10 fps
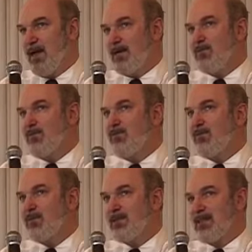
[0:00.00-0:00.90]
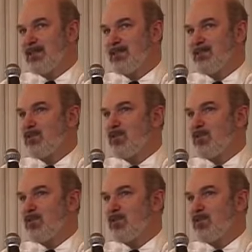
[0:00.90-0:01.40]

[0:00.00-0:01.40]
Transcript: In a movement that is